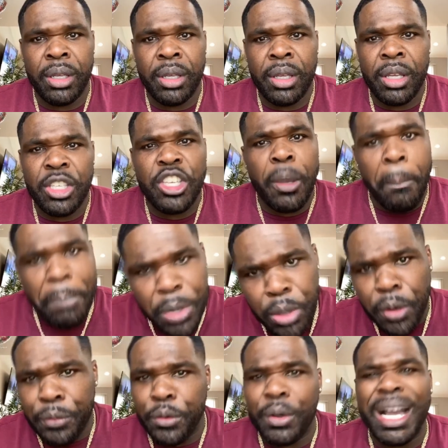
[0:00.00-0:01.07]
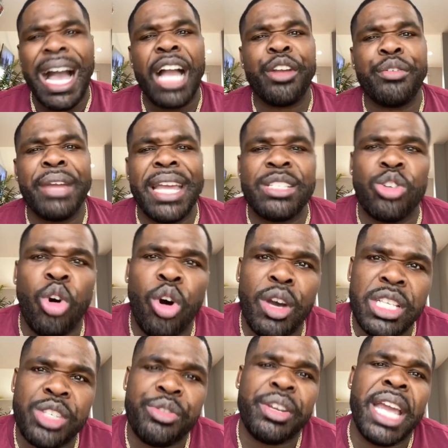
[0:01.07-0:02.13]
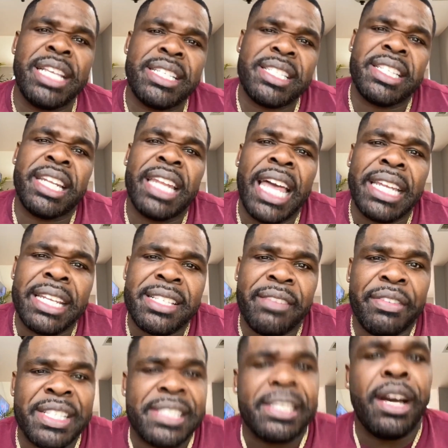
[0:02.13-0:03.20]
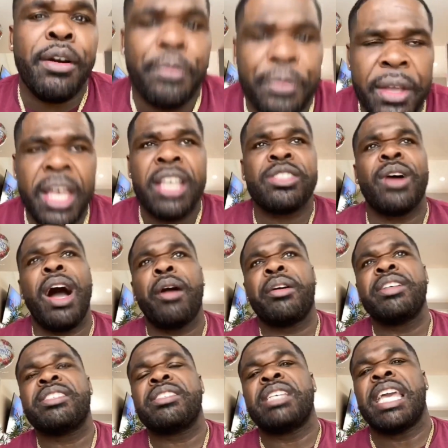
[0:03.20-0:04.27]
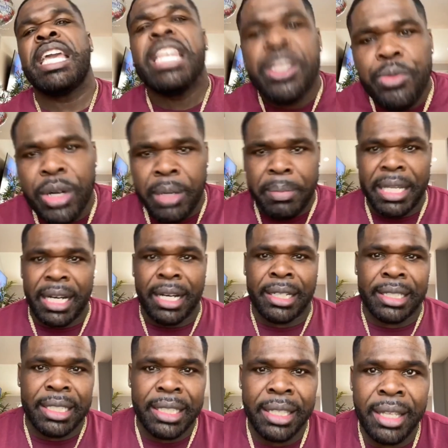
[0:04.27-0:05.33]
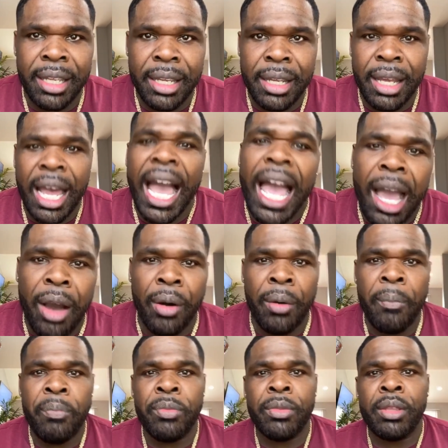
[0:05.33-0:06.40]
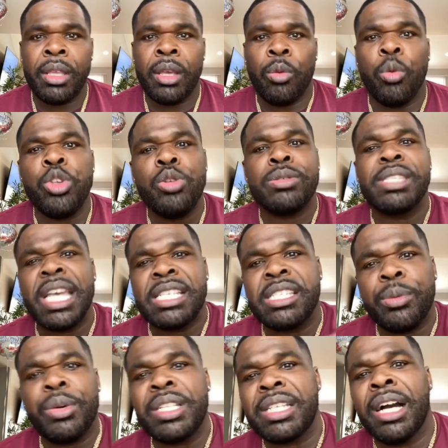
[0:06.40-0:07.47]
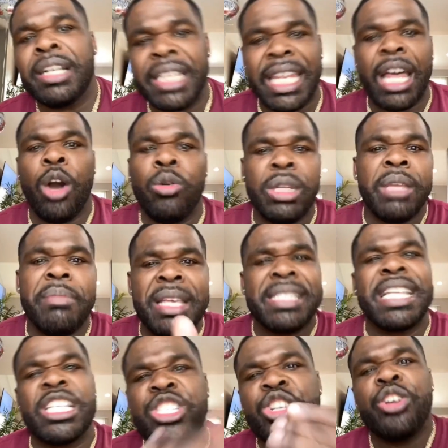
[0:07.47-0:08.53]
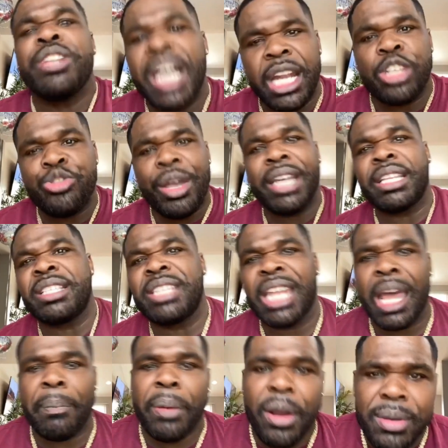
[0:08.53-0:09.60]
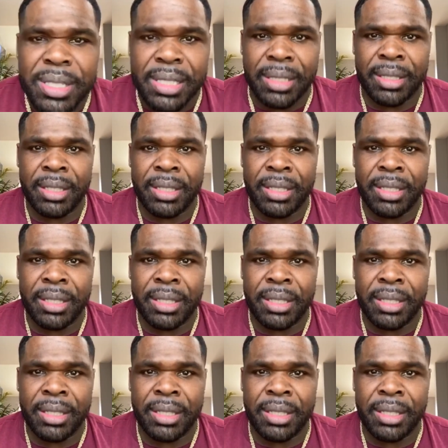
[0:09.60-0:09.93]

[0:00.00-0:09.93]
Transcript: You're beautiful. God creates all his creations in the likeness of himself. So how could anyone be ugly? How? When you say someone is ugly, that only means that you're not attracted to that person.